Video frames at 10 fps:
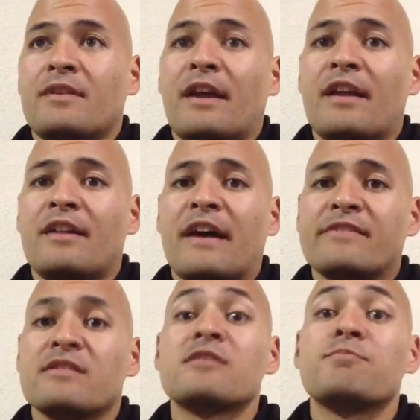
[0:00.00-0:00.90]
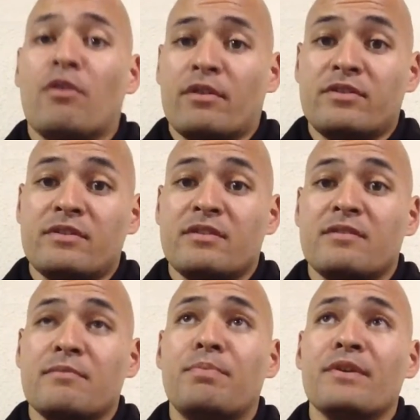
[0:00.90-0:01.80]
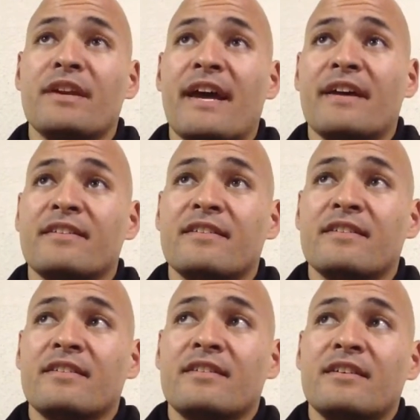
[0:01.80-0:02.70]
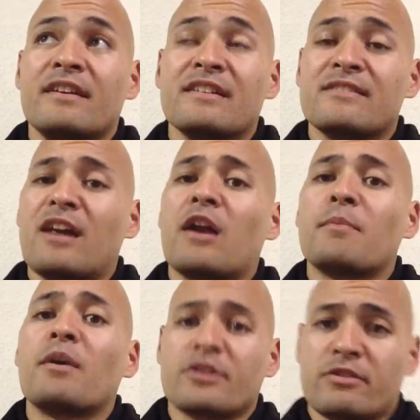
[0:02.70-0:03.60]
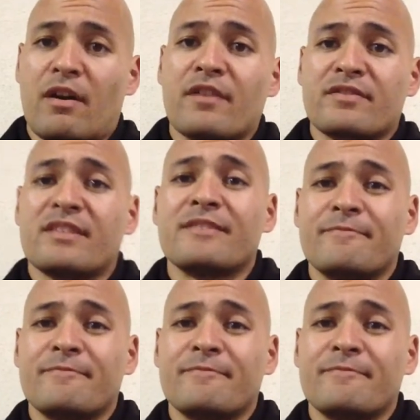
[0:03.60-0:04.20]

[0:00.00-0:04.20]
And as in sport, but yet, it's not a martial art.